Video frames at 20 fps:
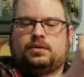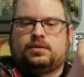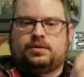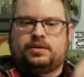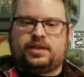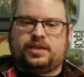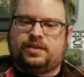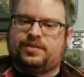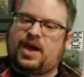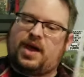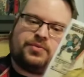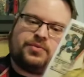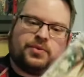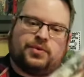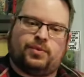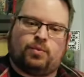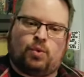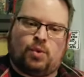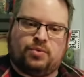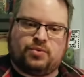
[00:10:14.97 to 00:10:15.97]
Needed that for
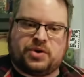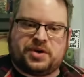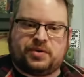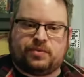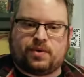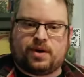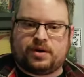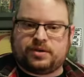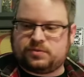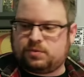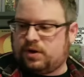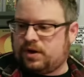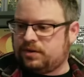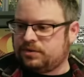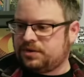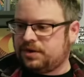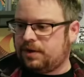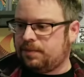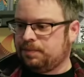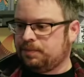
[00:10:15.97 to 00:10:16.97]
the Wolverine run as well.
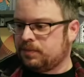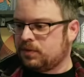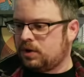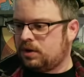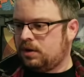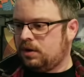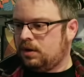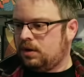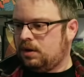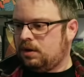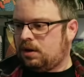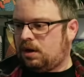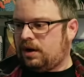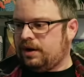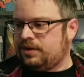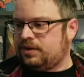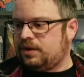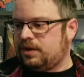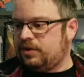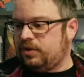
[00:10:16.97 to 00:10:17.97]
So, all right.
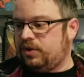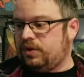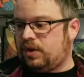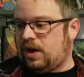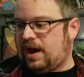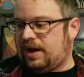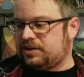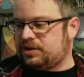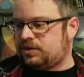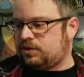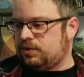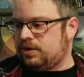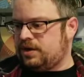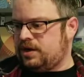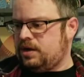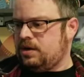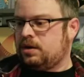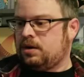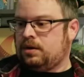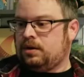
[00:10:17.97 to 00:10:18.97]
And then the last
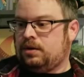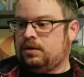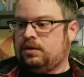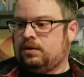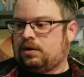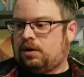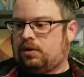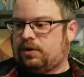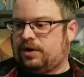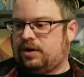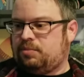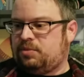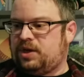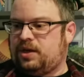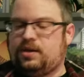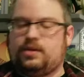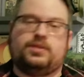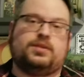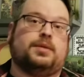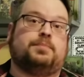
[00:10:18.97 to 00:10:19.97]
three are going to
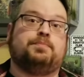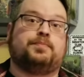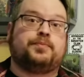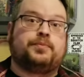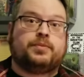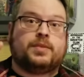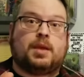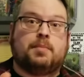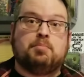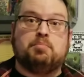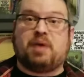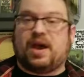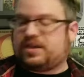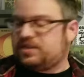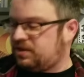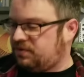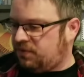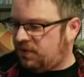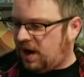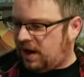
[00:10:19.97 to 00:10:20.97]
be the
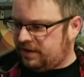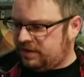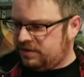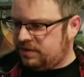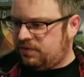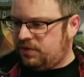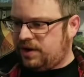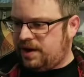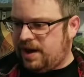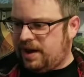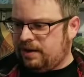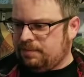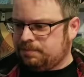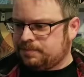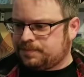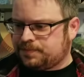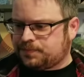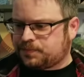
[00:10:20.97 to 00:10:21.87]
best finds of the day.